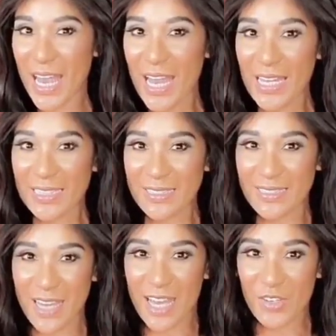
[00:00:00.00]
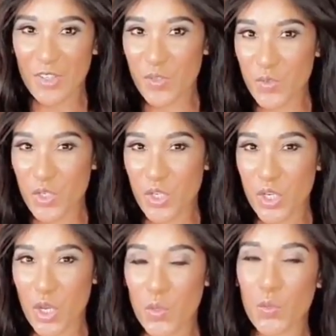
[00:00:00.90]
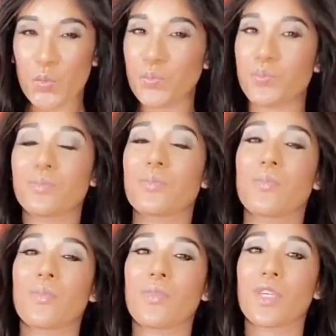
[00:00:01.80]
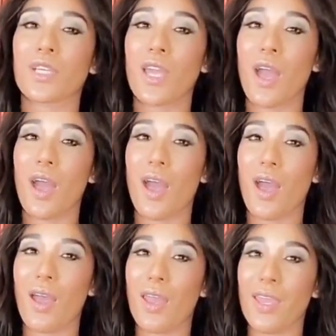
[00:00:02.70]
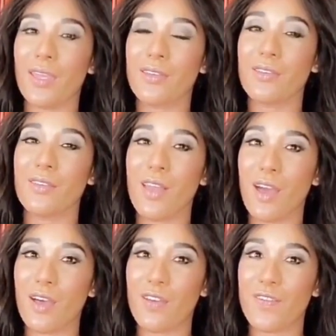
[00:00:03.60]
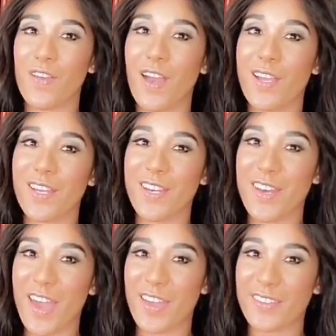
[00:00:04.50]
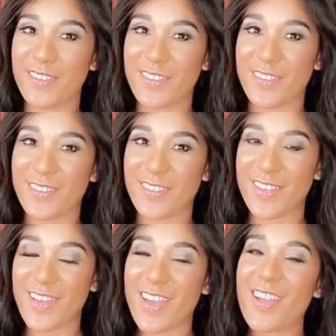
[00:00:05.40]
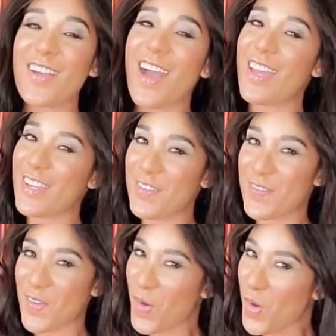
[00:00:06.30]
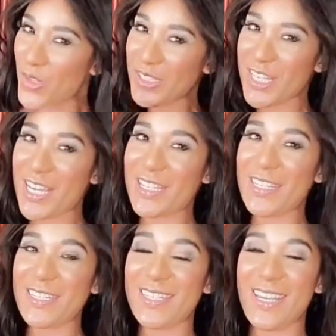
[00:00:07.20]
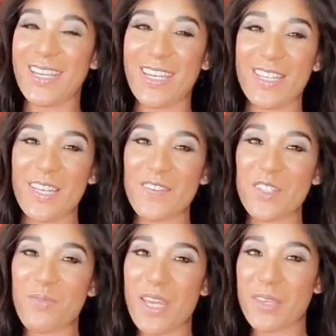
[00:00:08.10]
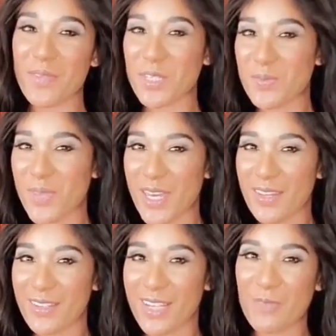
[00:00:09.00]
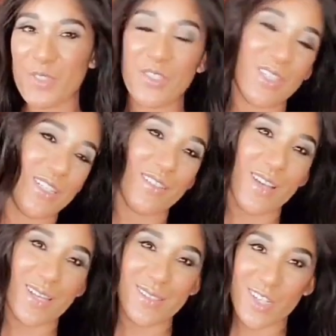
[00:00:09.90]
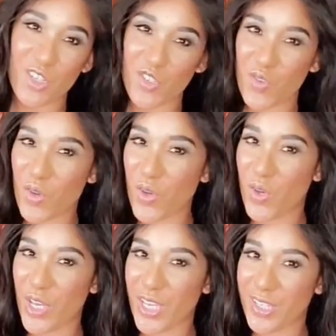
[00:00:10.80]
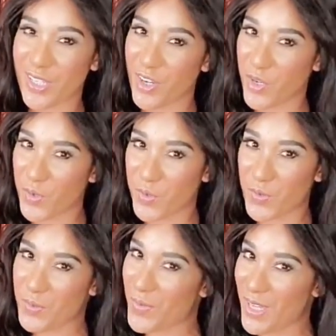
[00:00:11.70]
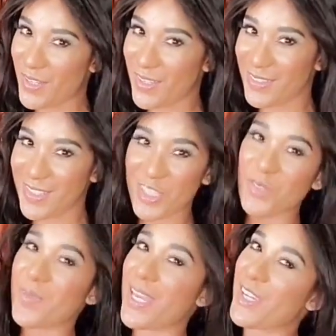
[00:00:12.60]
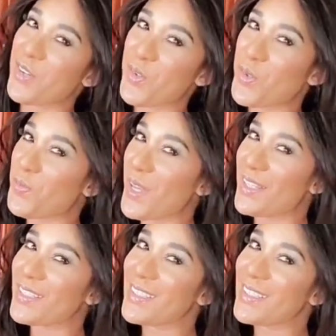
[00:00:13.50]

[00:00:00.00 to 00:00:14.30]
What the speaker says: Now you know I love nuts. I love all nuts and I love to make them into milk. Did you guys enjoy your oat milk? Did you make your oat milk?